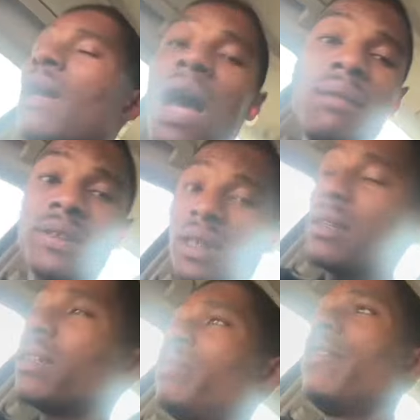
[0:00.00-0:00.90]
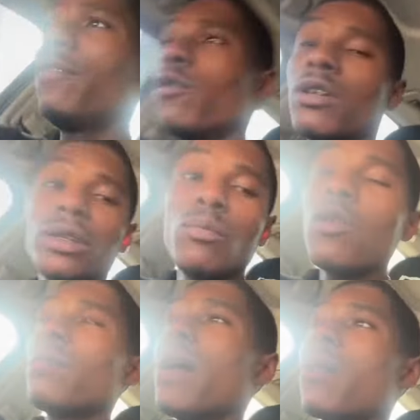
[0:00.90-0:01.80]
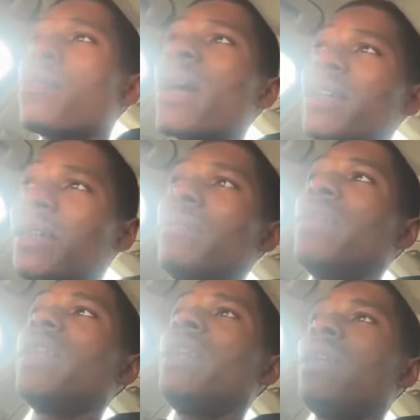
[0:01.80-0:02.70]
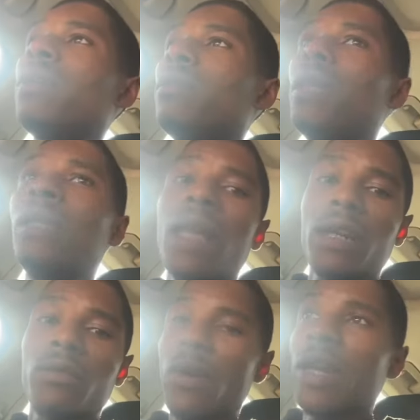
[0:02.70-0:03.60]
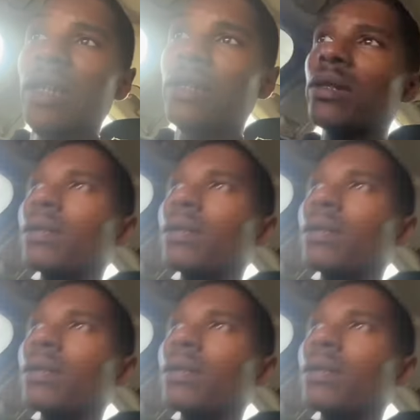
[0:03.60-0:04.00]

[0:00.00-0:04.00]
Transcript: I've said this before, it's more about proximity than like race.